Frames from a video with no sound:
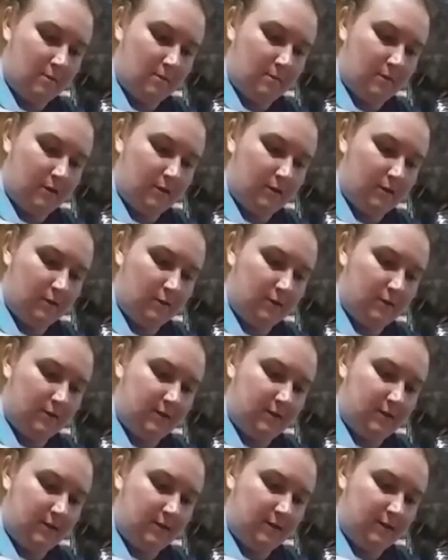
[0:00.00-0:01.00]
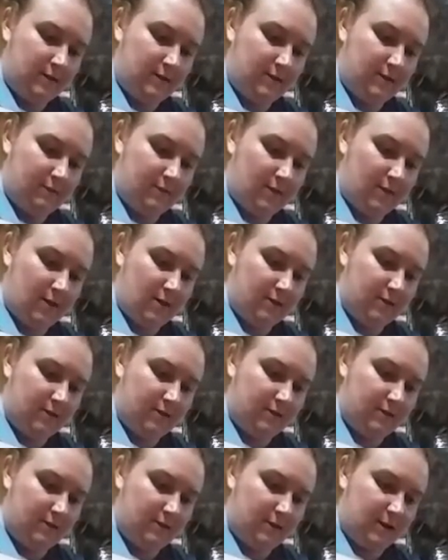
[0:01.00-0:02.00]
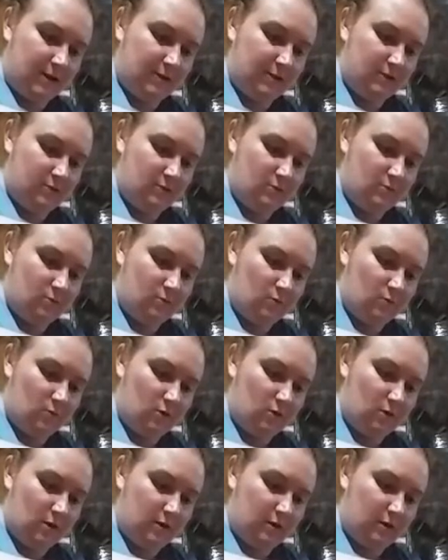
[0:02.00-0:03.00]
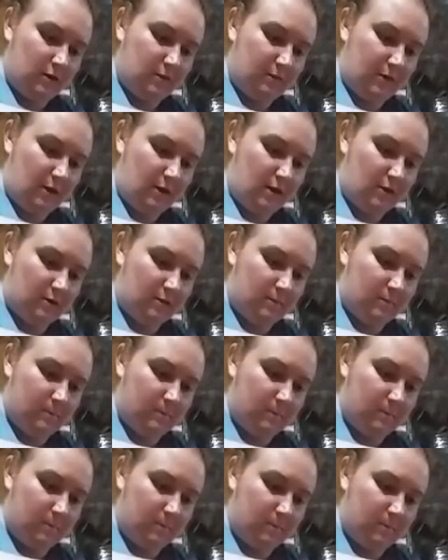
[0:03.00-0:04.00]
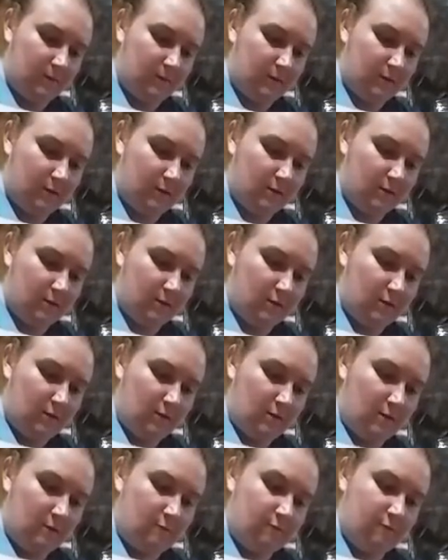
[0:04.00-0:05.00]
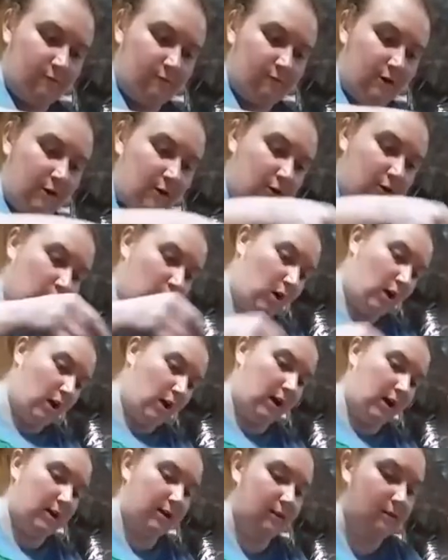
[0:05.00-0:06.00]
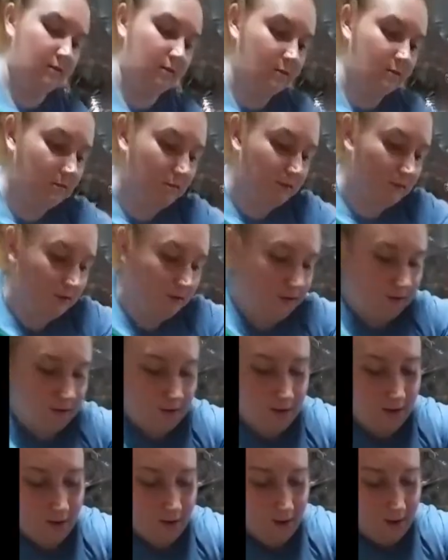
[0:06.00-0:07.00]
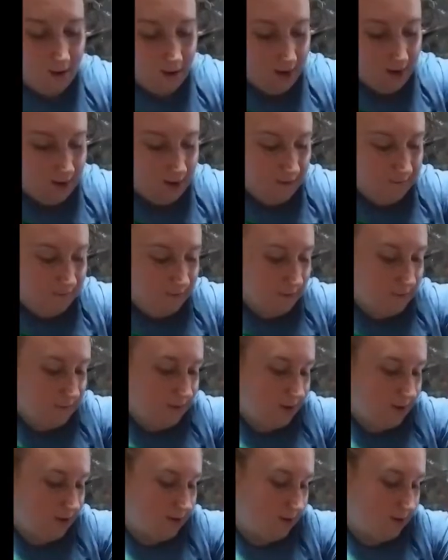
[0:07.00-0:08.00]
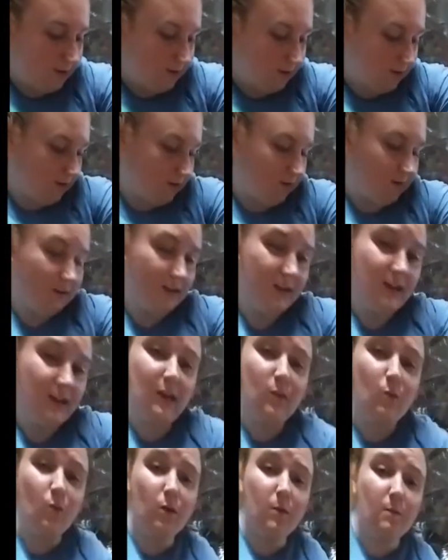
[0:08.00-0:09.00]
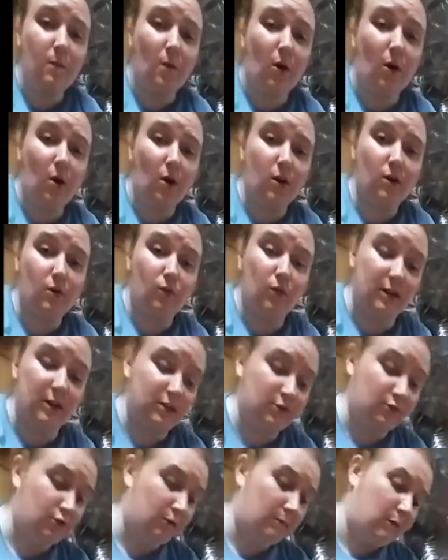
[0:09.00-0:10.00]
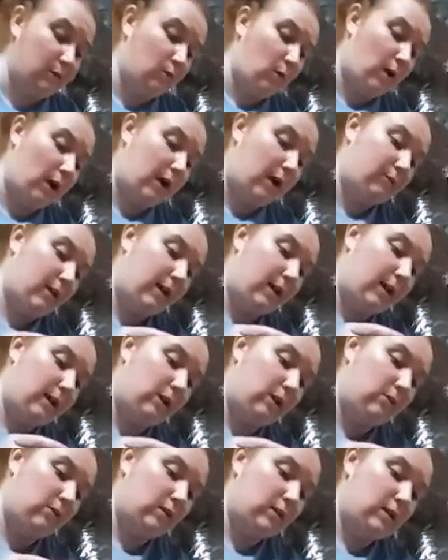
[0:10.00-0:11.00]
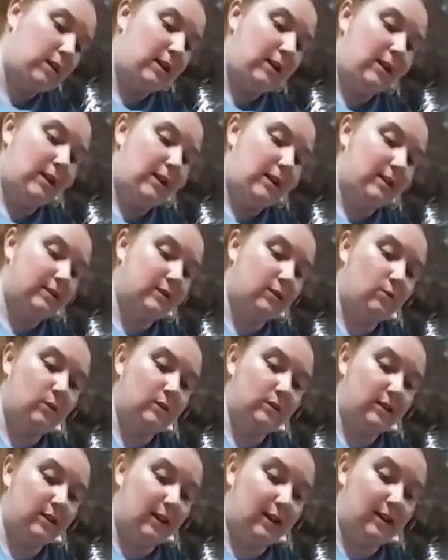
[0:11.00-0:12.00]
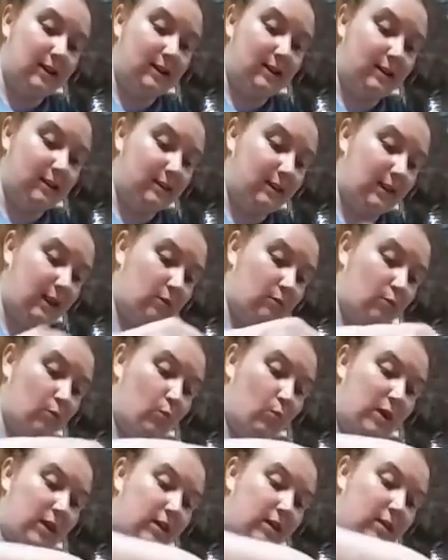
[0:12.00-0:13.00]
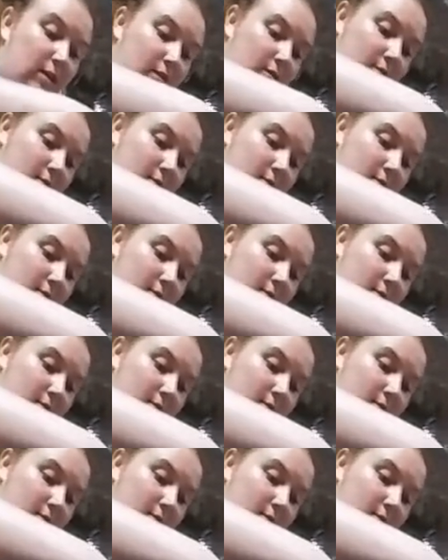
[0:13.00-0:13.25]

Because with these vases, I don't want the bottom very wide. And if I make any one part extremely wide right now, it's going to get that weak